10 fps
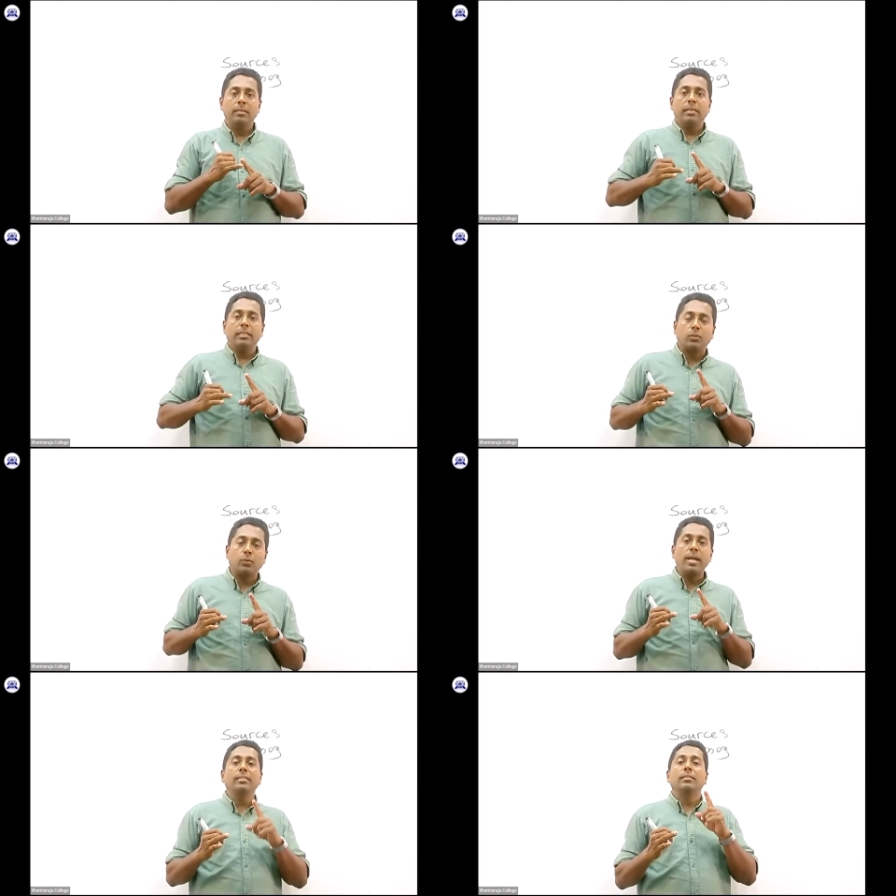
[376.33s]

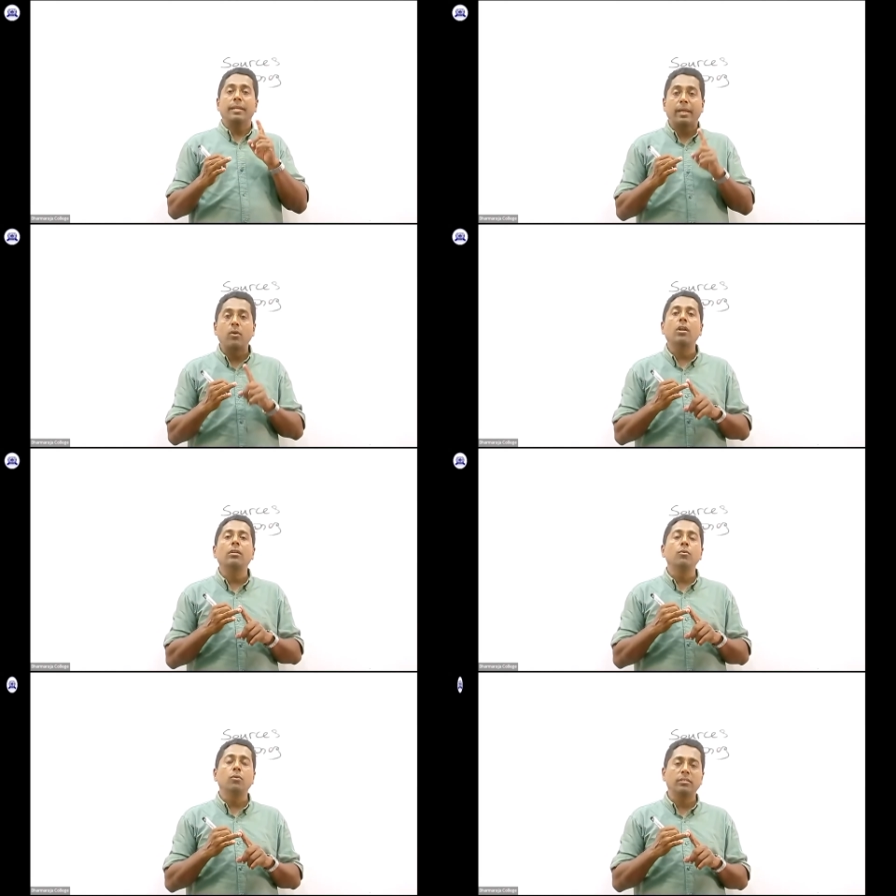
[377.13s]
students' record
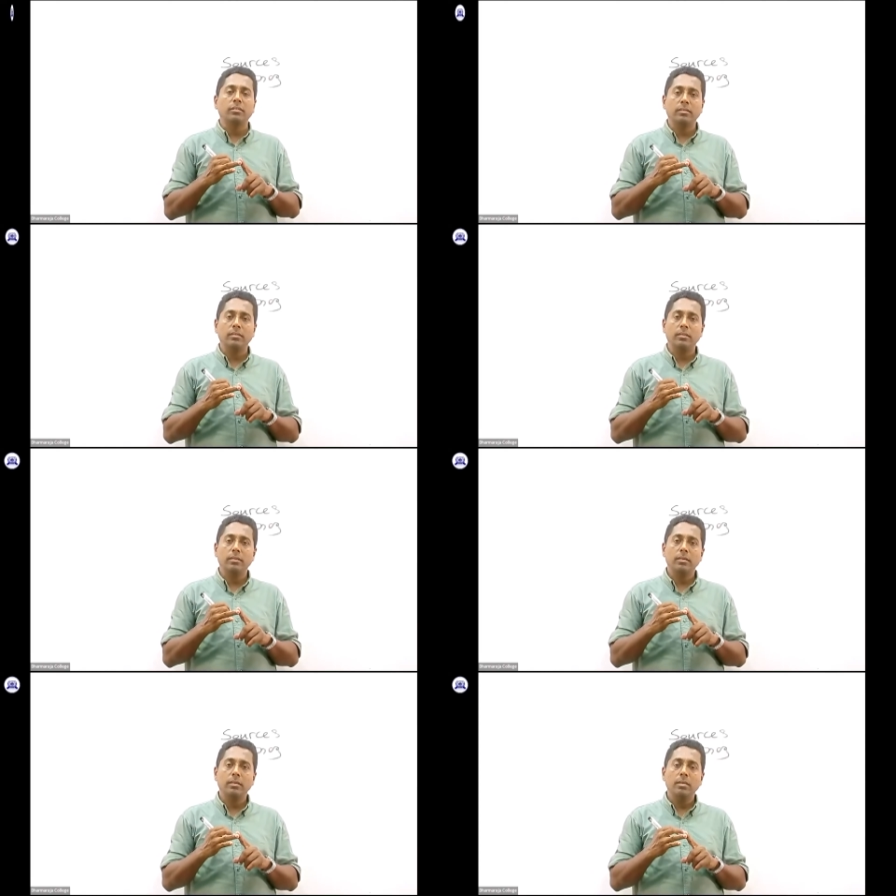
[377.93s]
books,
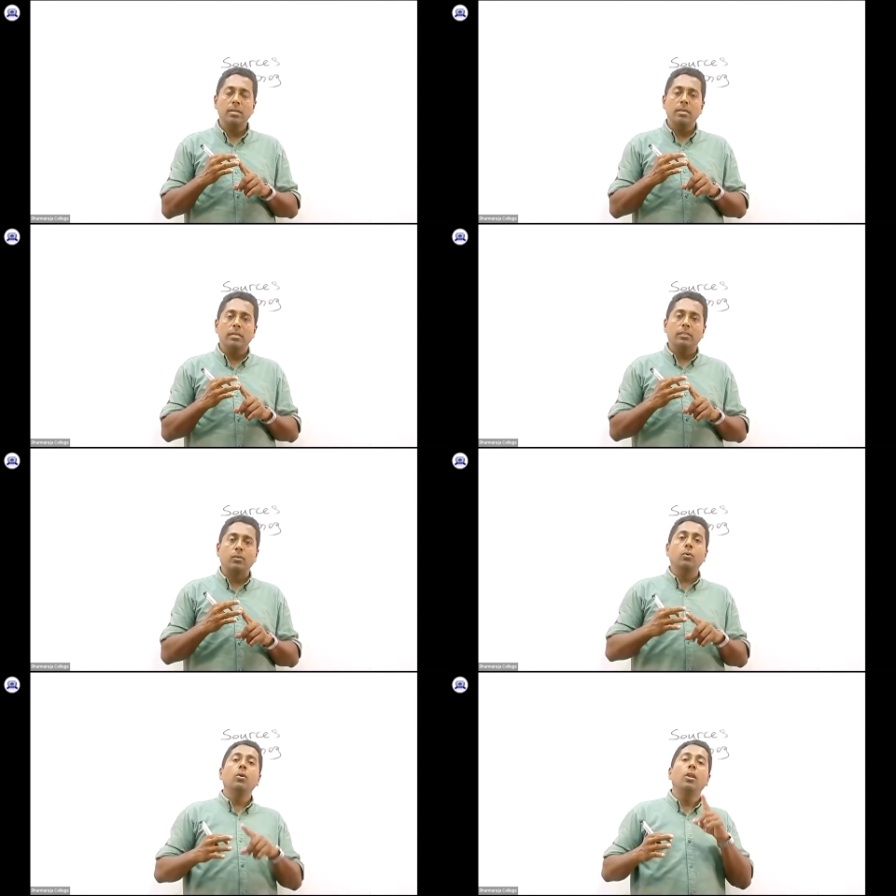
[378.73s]

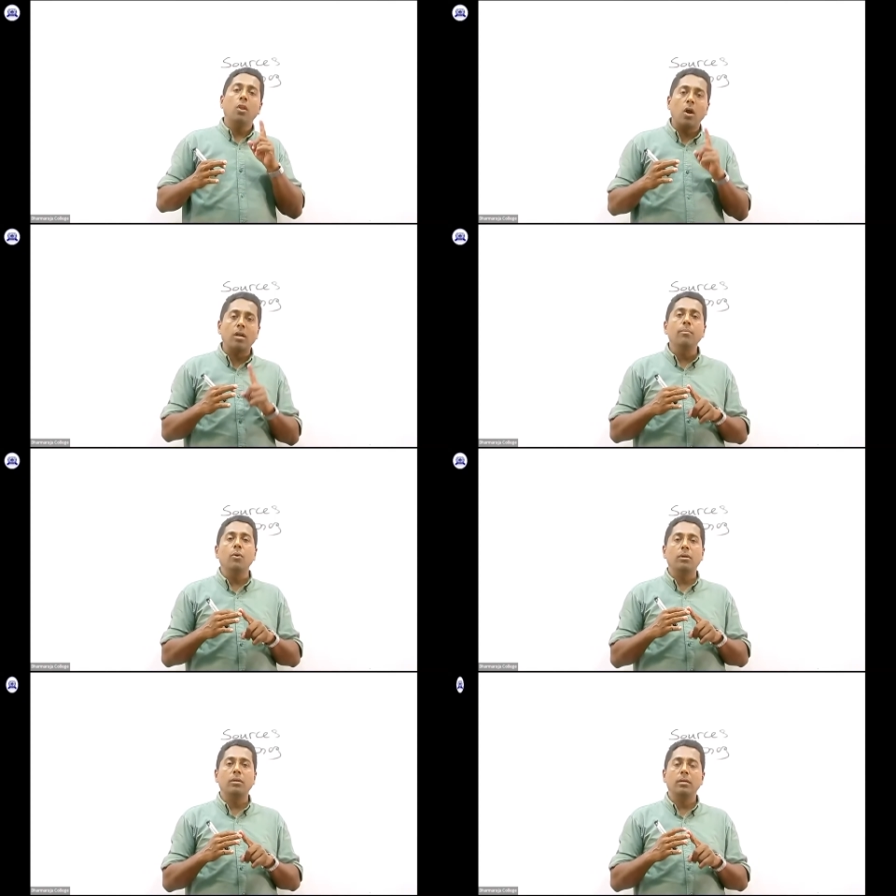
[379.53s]
school
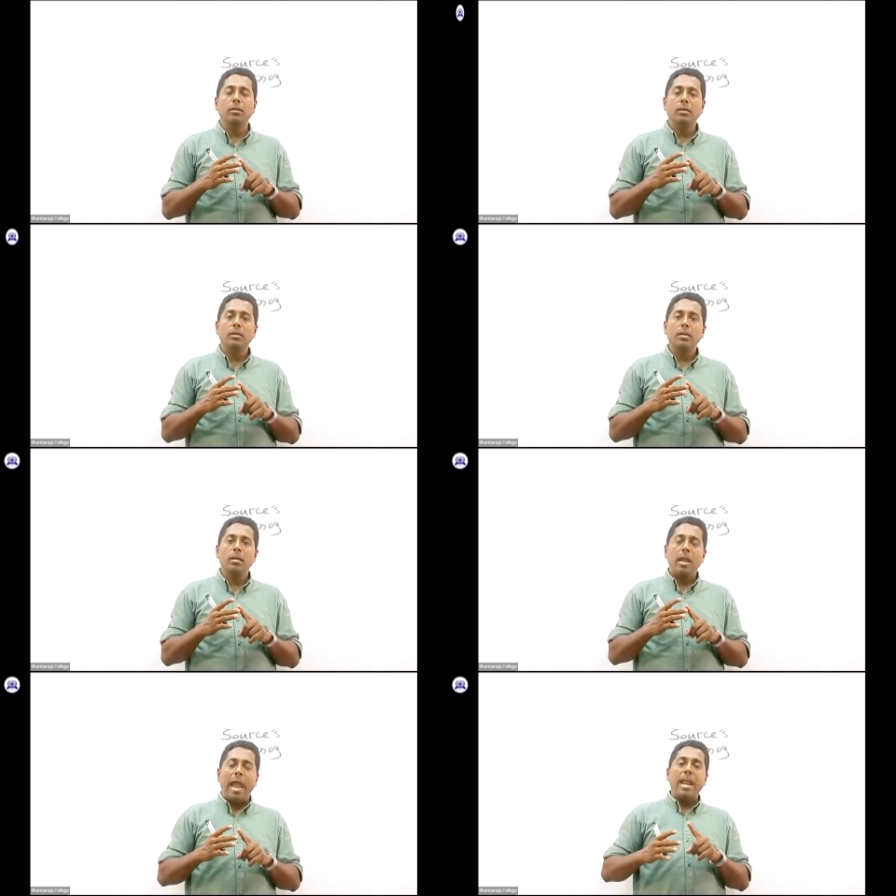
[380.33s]
logbook,
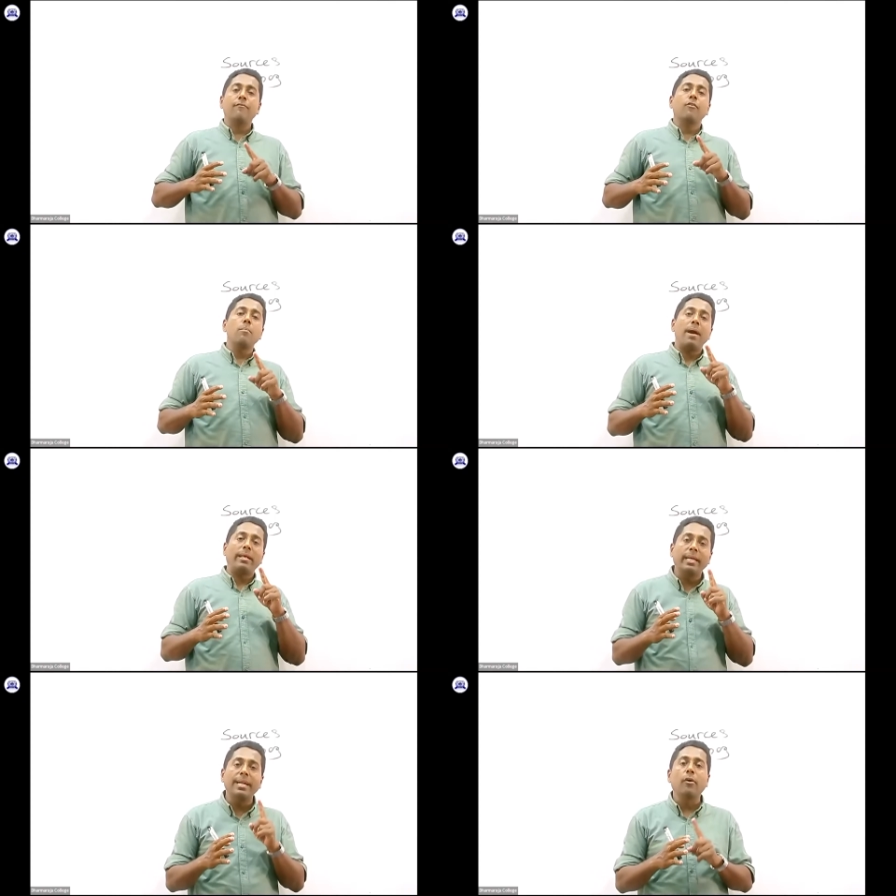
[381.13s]
and from
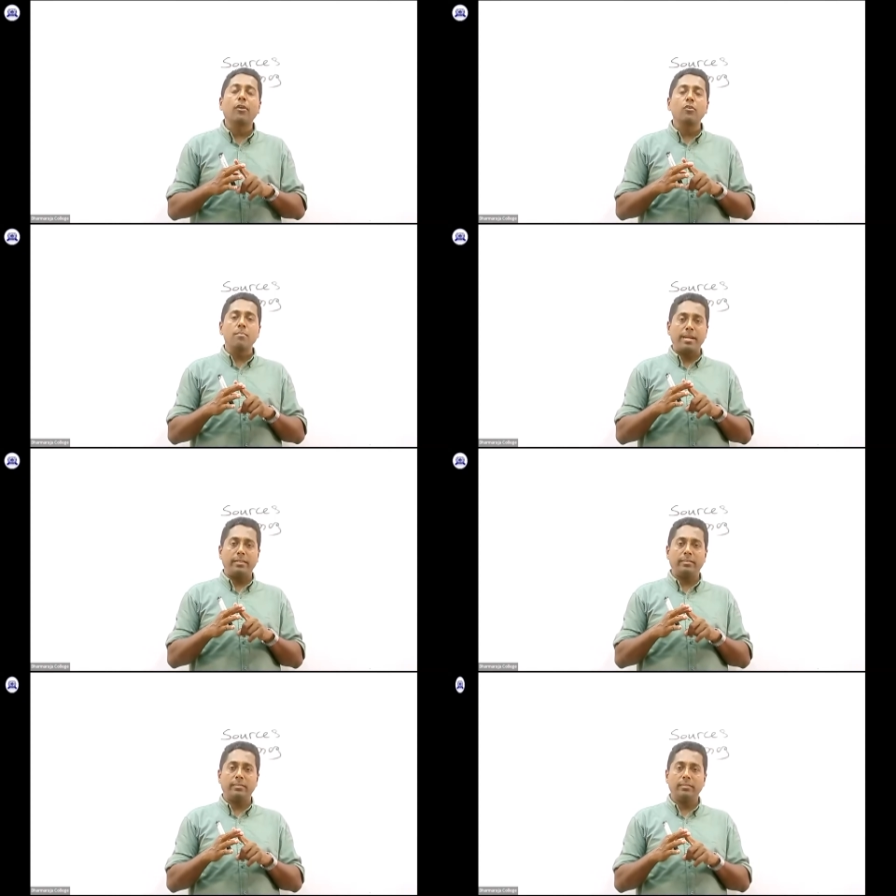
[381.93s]
other
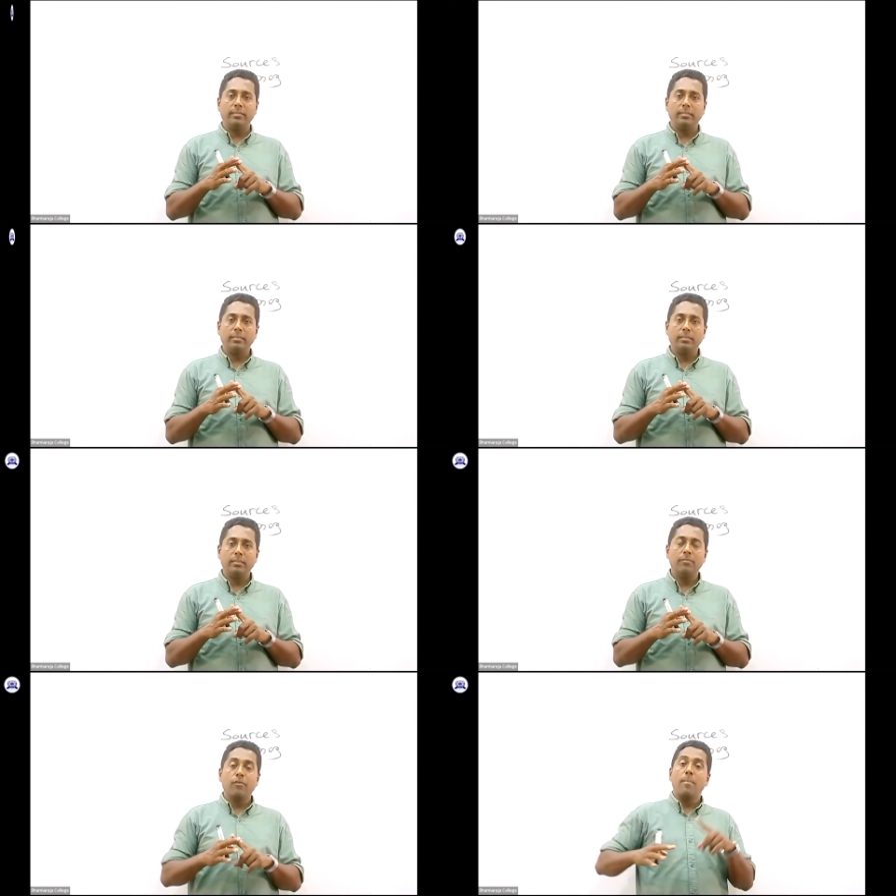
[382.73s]
documents
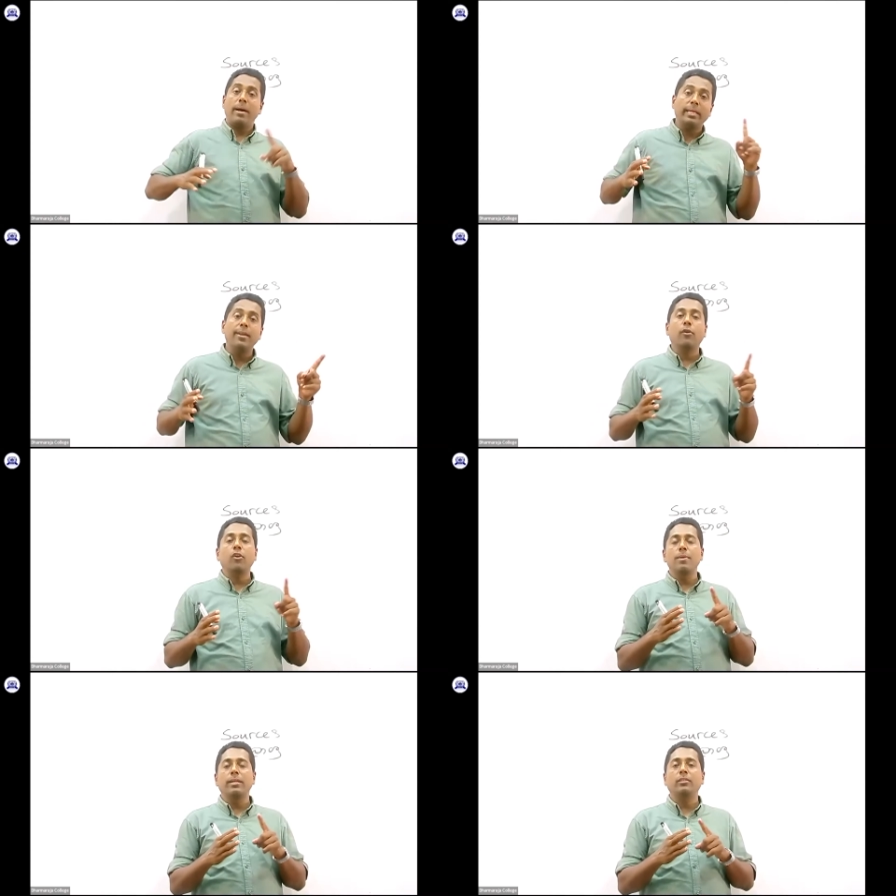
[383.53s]

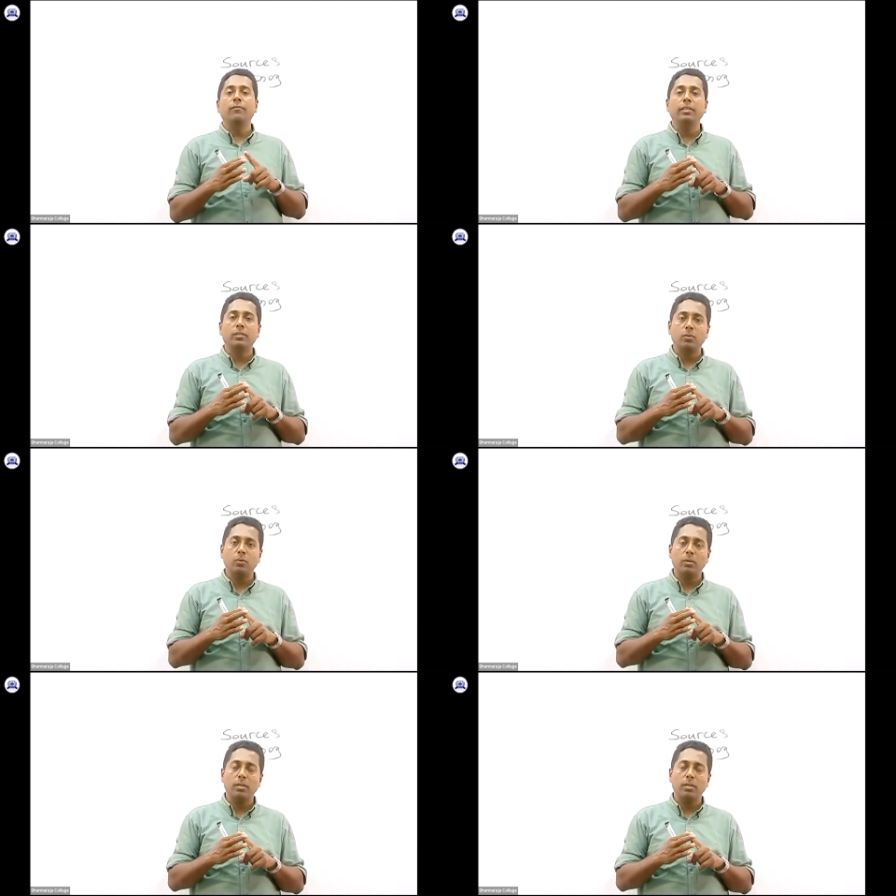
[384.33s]
of the school,